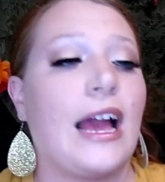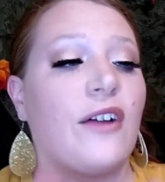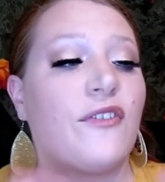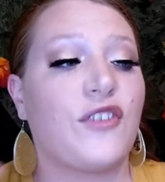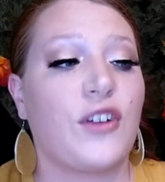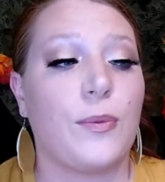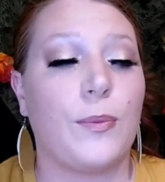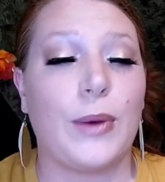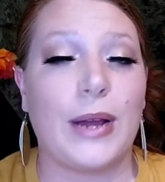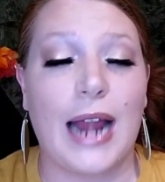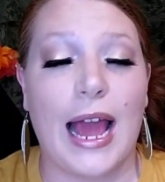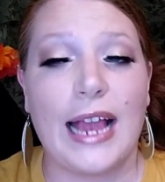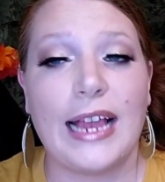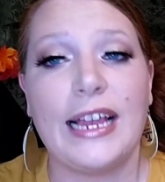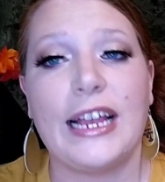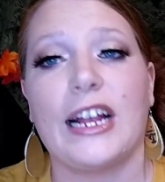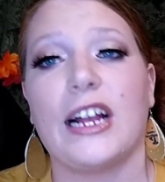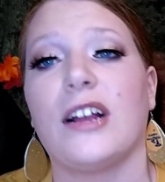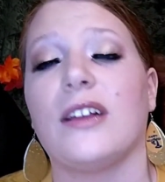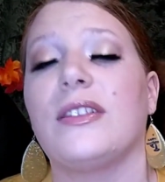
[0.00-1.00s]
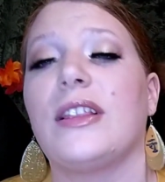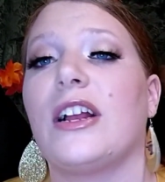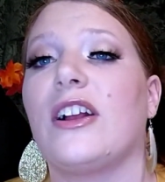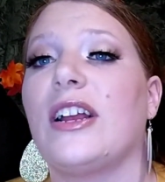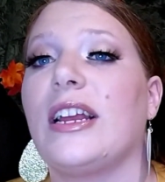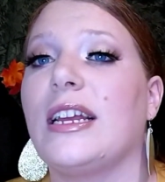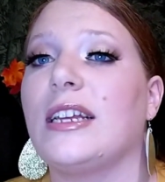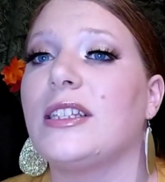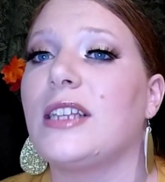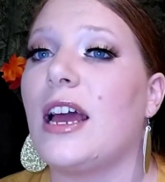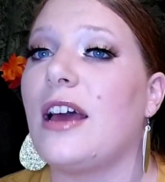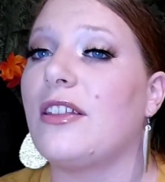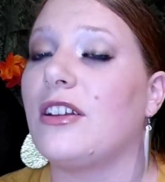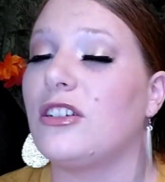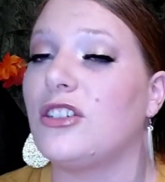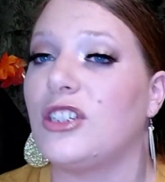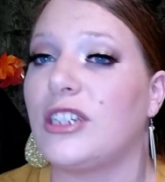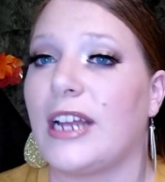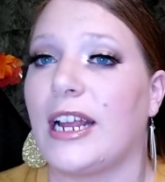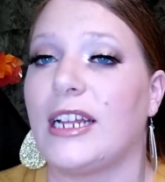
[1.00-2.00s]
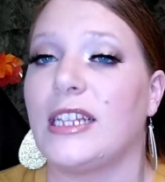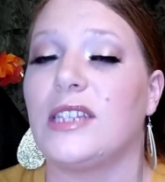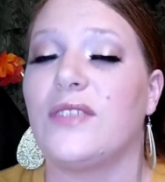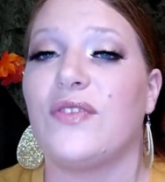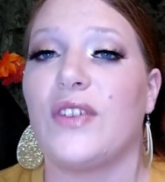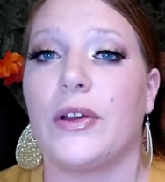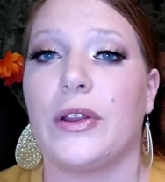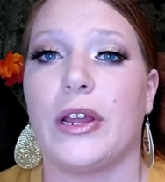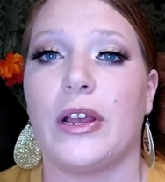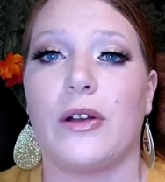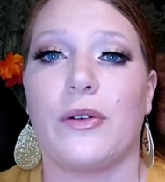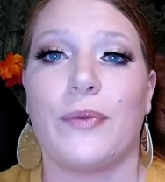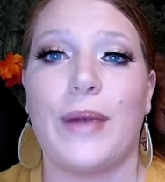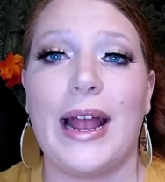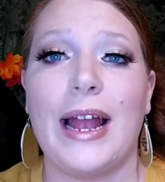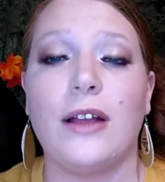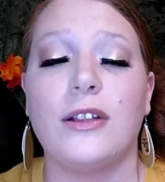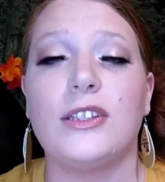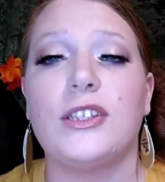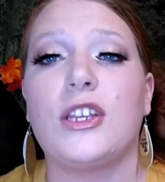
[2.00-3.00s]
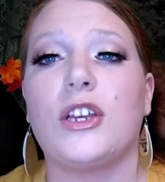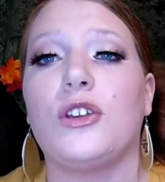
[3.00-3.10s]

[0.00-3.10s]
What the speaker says: Now, from what I hear, there is other shades floating around,